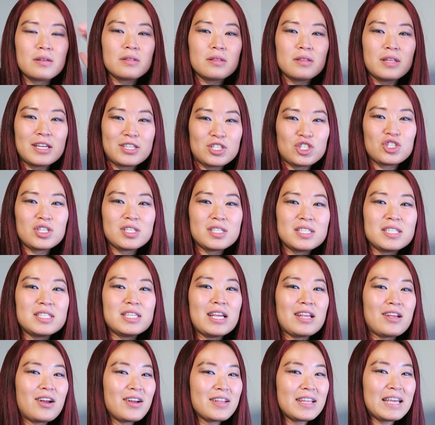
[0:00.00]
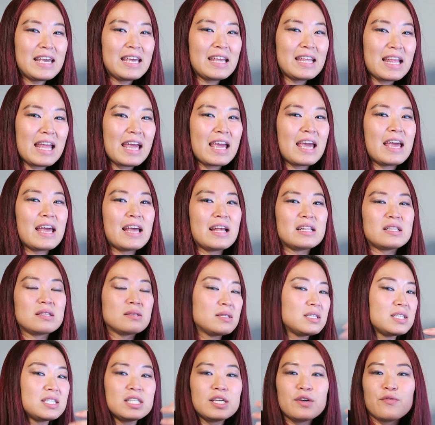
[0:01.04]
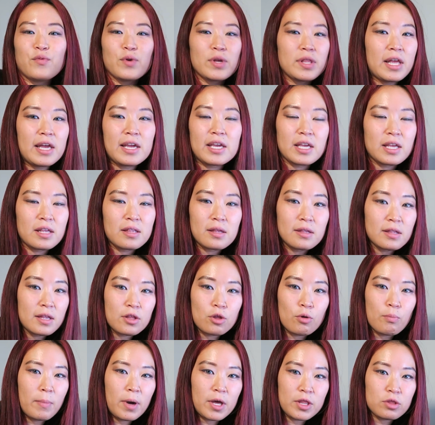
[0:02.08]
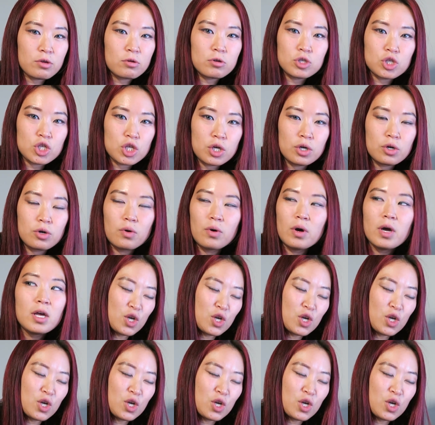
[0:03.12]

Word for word: Let's just sit on it and see if we like it in another month or two.